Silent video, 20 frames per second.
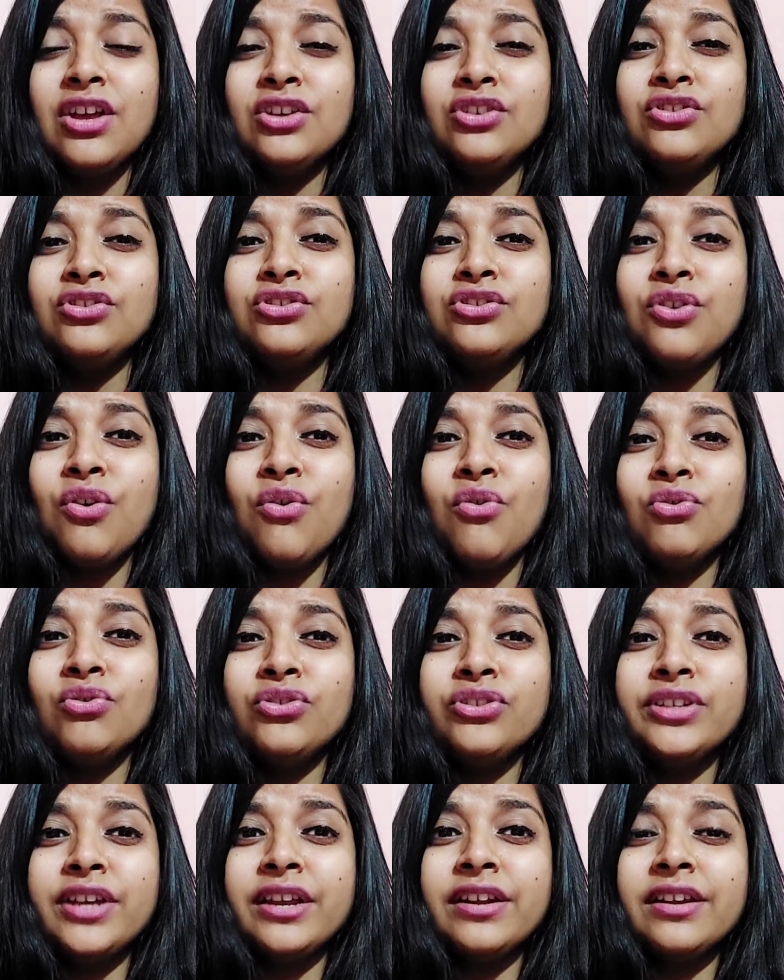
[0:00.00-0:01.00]
So
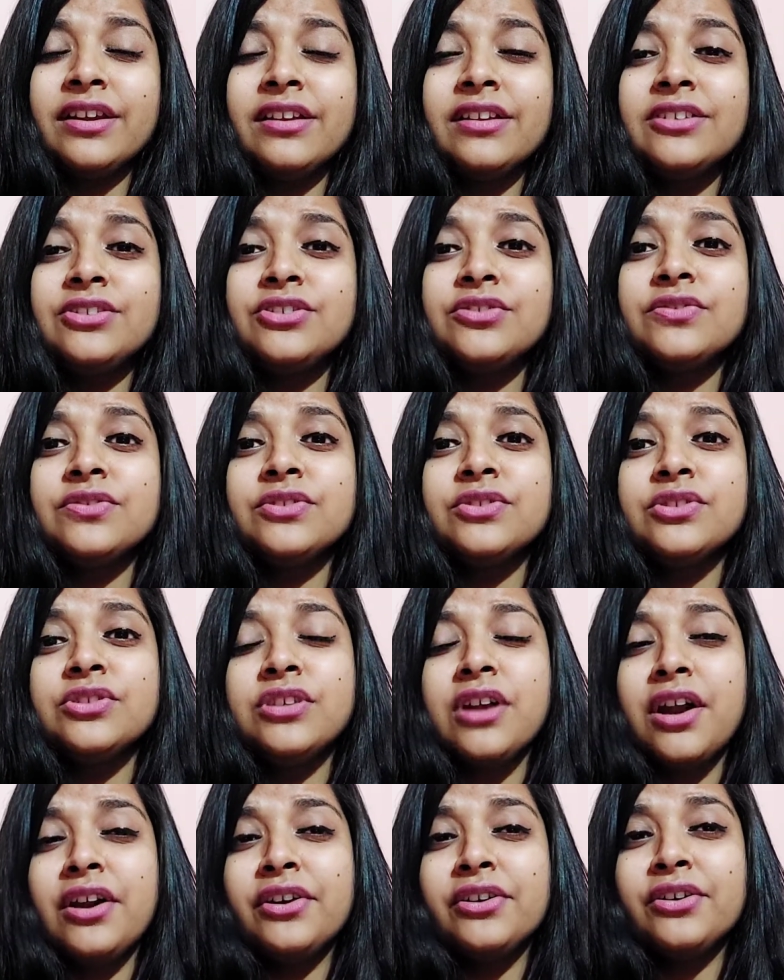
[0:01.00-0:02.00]
the technical interview
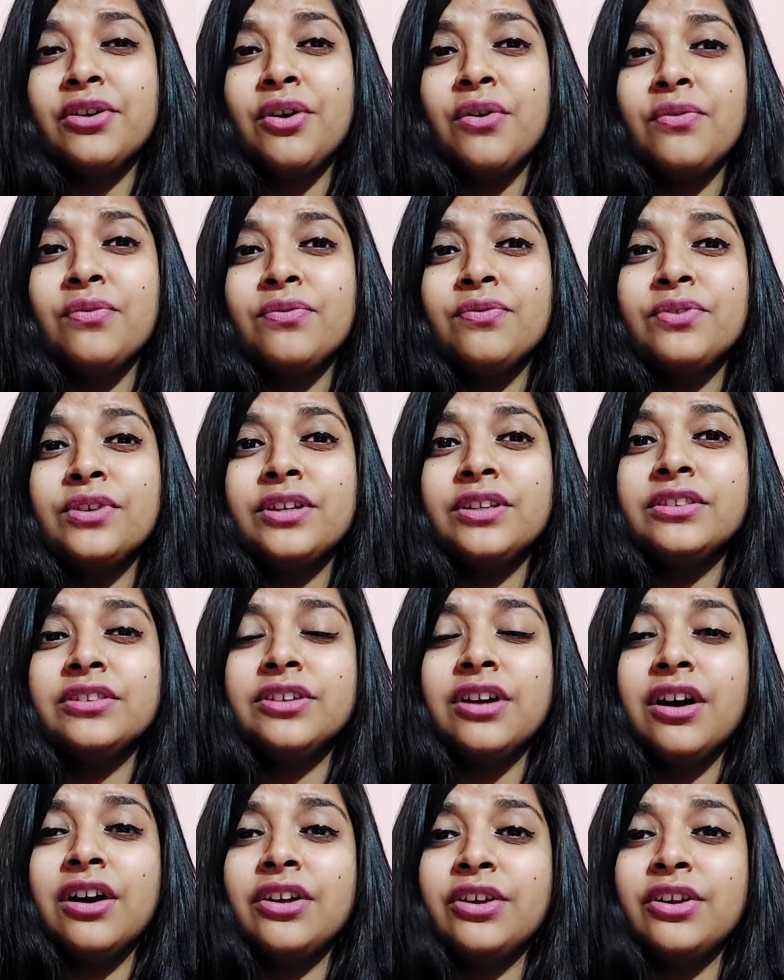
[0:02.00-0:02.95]
started off with,